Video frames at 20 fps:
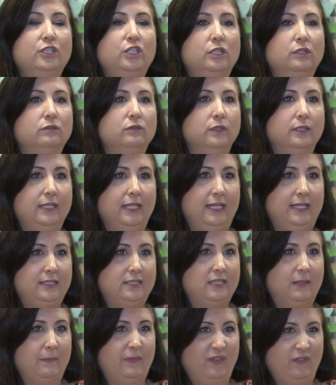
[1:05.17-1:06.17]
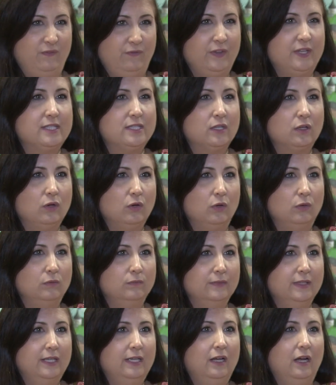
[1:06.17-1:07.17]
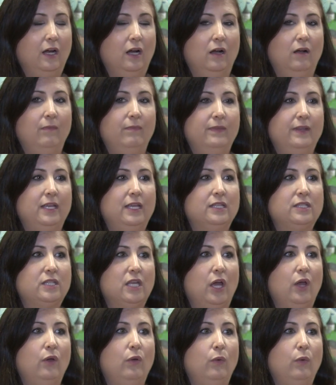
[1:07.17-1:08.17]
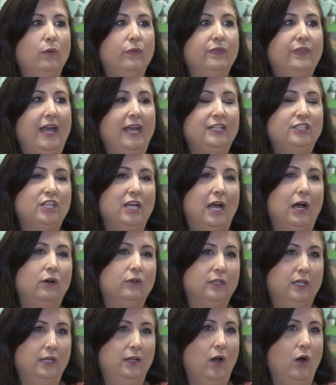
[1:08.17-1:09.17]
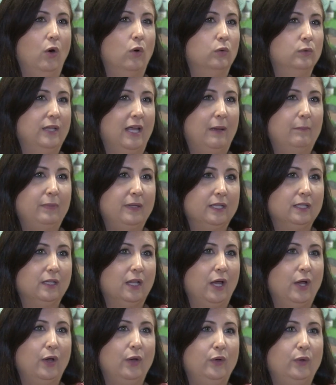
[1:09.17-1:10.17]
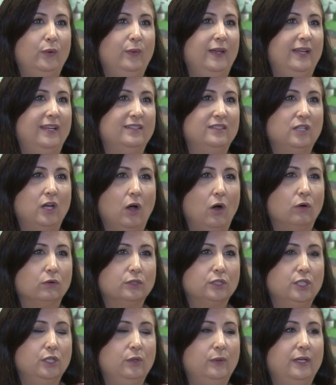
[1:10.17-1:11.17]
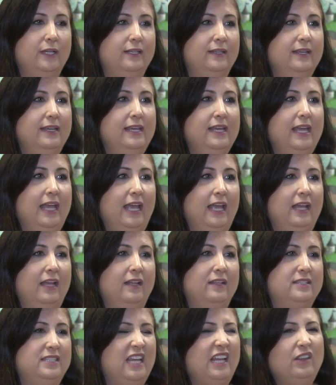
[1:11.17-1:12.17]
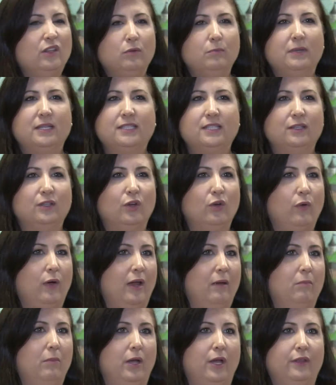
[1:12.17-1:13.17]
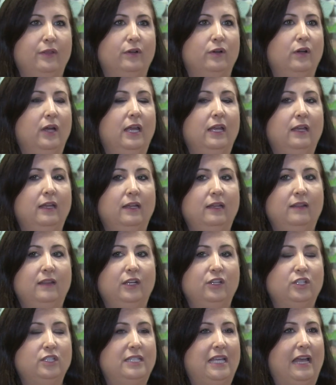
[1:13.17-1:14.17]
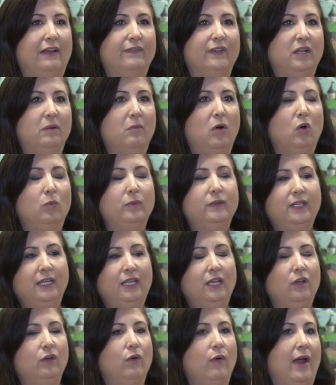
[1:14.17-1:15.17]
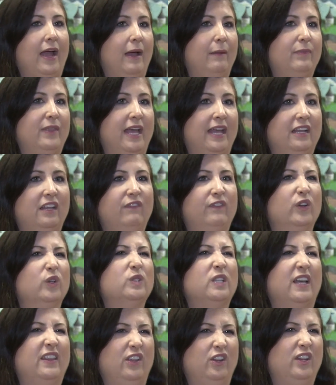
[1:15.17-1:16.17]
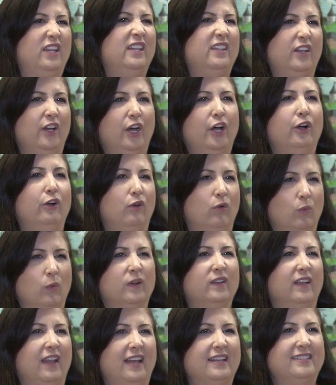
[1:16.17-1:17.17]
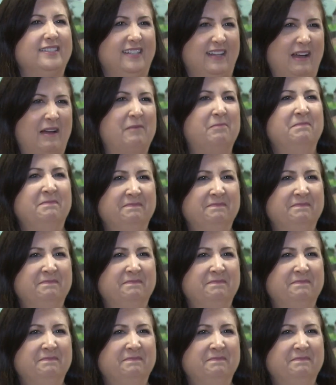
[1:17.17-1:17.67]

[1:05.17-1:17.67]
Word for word: Children need something physical, um, and so that child can hold that pillow and talk to it, and say they're missing their grandmother, and they're just having a moment, they can grab that, and it feels like they're getting to hug her one last time.